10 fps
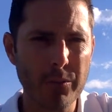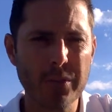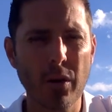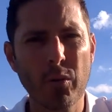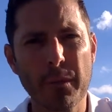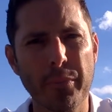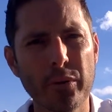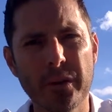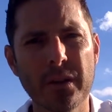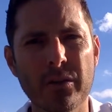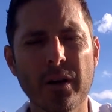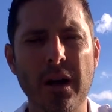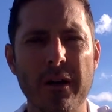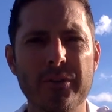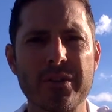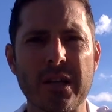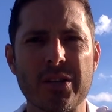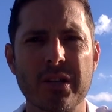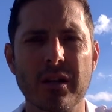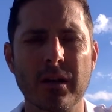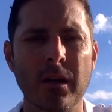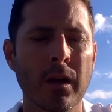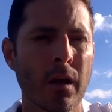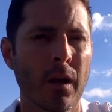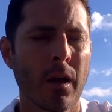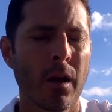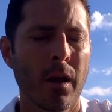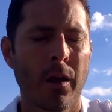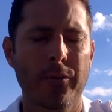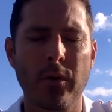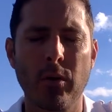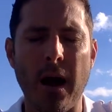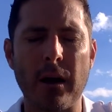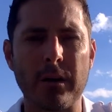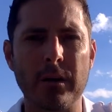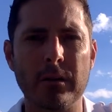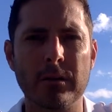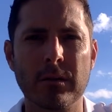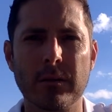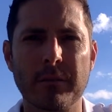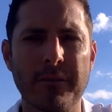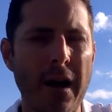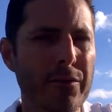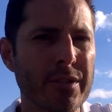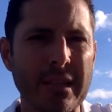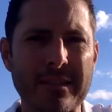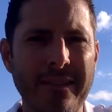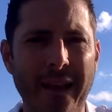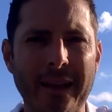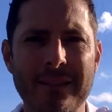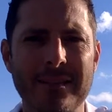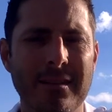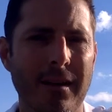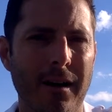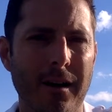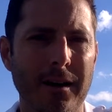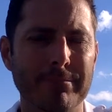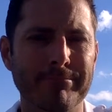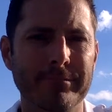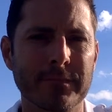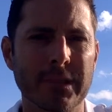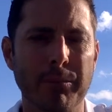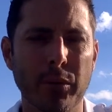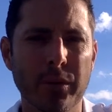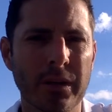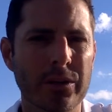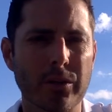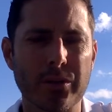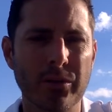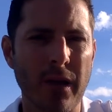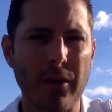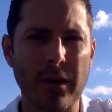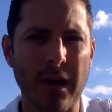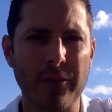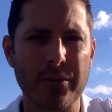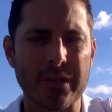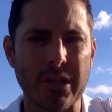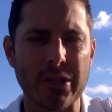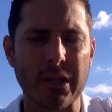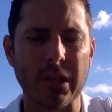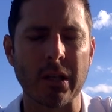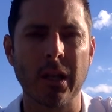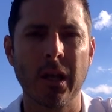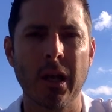So I want to pull you into a conversation. I'm going to throw out 5 or 6 dates to pull you into a 2-hour conversation,